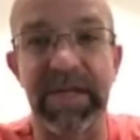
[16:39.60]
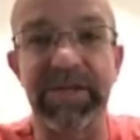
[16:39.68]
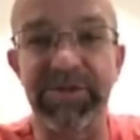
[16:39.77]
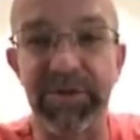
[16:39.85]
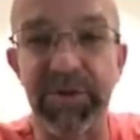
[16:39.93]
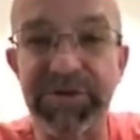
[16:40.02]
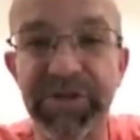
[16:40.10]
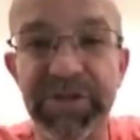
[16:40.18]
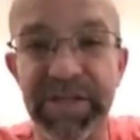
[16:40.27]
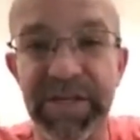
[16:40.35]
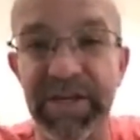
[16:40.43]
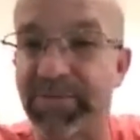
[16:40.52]
Endure till
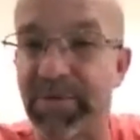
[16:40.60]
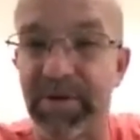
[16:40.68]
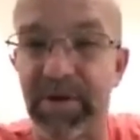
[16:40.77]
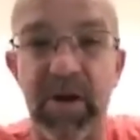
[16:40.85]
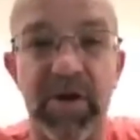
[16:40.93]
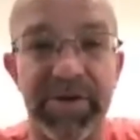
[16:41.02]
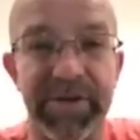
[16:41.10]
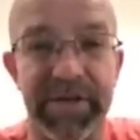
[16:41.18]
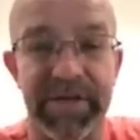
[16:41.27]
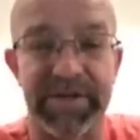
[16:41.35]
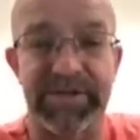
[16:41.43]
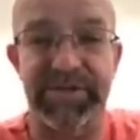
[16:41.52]
the end, no matter how hard it
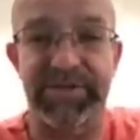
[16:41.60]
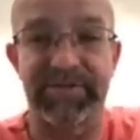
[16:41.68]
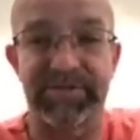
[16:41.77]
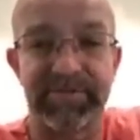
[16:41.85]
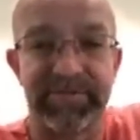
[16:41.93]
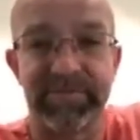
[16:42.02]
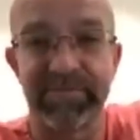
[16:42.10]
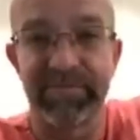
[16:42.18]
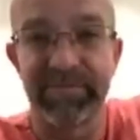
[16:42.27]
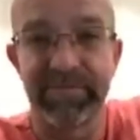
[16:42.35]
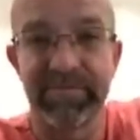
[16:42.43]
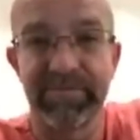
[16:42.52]
gets.
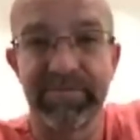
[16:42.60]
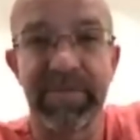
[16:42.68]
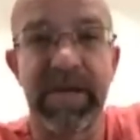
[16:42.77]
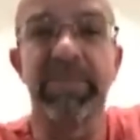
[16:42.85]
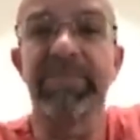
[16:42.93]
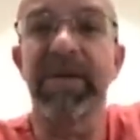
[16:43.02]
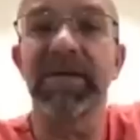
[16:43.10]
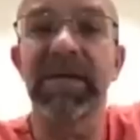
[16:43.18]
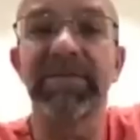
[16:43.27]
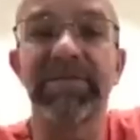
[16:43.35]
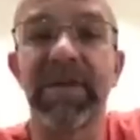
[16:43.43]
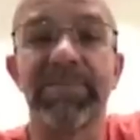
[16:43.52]
I'm not
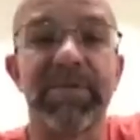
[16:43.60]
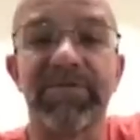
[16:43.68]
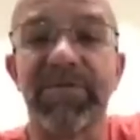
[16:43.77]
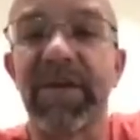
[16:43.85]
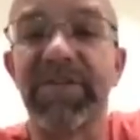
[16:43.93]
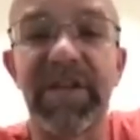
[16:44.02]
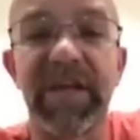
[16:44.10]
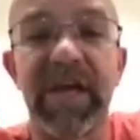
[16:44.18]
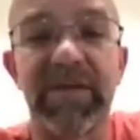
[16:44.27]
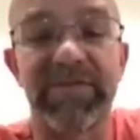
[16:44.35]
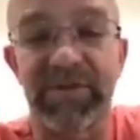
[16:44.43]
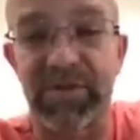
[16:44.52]
giving up the faith that I
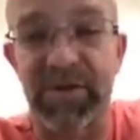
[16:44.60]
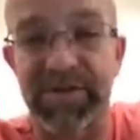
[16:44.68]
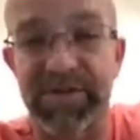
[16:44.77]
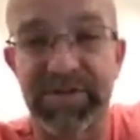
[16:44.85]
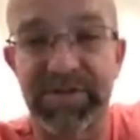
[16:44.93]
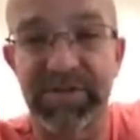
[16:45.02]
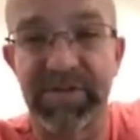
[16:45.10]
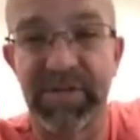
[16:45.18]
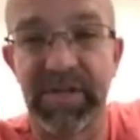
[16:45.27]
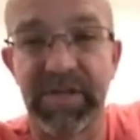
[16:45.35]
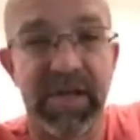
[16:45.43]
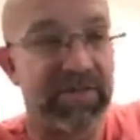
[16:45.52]
have in Christ.
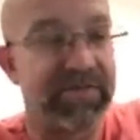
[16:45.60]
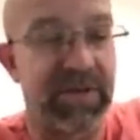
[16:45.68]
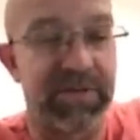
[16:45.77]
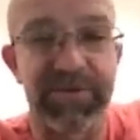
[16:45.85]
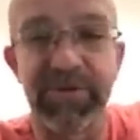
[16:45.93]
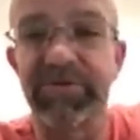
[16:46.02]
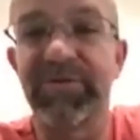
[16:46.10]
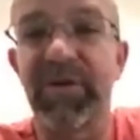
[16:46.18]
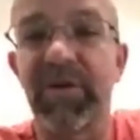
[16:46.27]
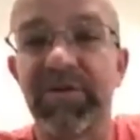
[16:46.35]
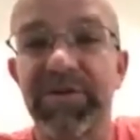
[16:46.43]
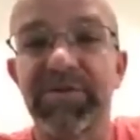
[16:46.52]
I've come too
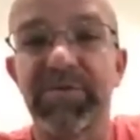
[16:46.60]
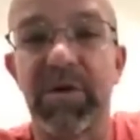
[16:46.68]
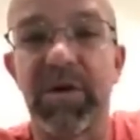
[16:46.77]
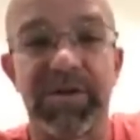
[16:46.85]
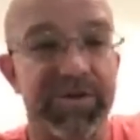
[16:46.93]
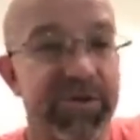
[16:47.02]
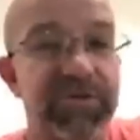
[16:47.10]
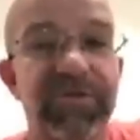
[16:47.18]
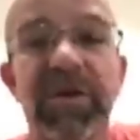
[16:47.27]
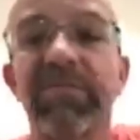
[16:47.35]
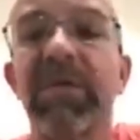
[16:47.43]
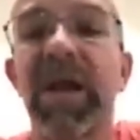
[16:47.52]
far in this walk and too
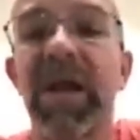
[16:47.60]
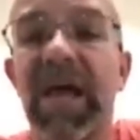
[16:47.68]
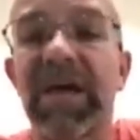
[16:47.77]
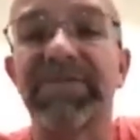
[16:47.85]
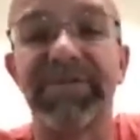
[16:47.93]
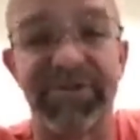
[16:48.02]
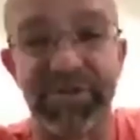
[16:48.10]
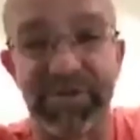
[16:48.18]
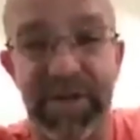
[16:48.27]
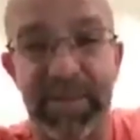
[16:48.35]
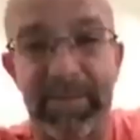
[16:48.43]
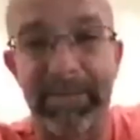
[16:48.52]
far in my life to do
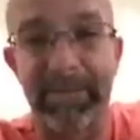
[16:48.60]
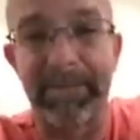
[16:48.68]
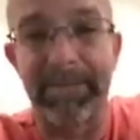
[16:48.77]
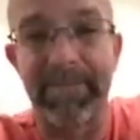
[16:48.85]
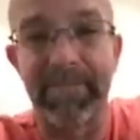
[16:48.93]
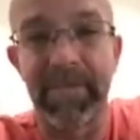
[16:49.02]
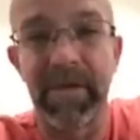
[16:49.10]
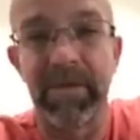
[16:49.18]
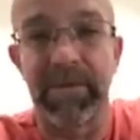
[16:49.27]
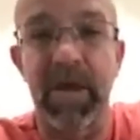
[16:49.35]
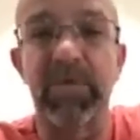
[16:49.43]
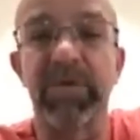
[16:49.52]
that.
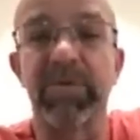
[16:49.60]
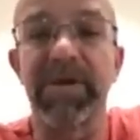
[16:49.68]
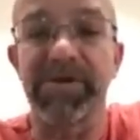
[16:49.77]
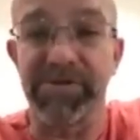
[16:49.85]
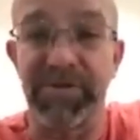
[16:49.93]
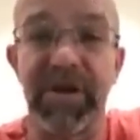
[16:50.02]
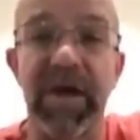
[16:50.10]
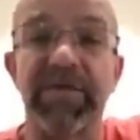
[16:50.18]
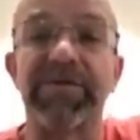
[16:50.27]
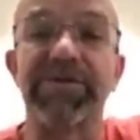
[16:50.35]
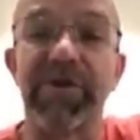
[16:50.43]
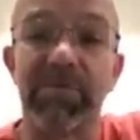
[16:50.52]
But I want to make sure that
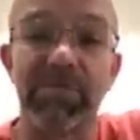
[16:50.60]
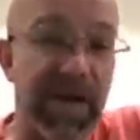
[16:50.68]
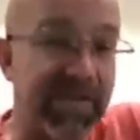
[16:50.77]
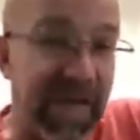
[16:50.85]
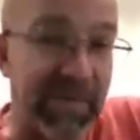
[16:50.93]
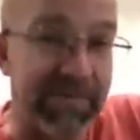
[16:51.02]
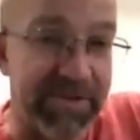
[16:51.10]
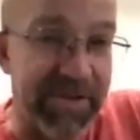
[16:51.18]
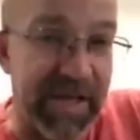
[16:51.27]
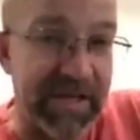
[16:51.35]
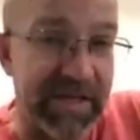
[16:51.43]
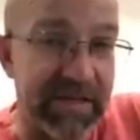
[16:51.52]
others don't make that
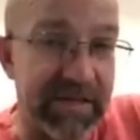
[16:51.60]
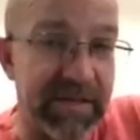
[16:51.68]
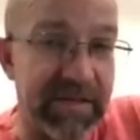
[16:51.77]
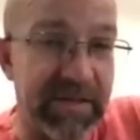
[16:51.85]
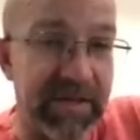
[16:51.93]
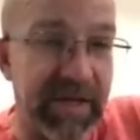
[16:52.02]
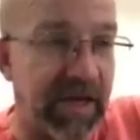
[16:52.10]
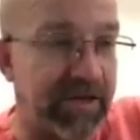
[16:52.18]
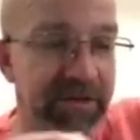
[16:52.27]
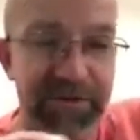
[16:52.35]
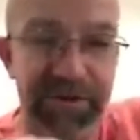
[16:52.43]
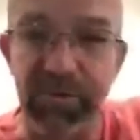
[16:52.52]
mistake and
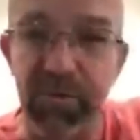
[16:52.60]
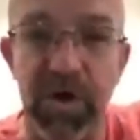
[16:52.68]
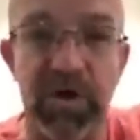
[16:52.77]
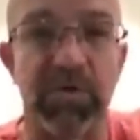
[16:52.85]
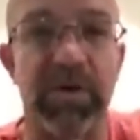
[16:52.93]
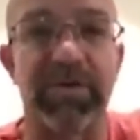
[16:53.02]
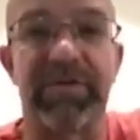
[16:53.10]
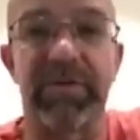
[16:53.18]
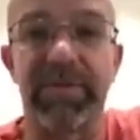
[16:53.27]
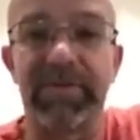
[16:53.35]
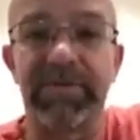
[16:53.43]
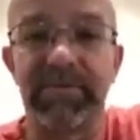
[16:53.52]
don't just walk away
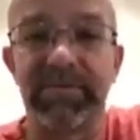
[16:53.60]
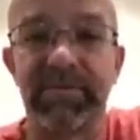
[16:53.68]
from it.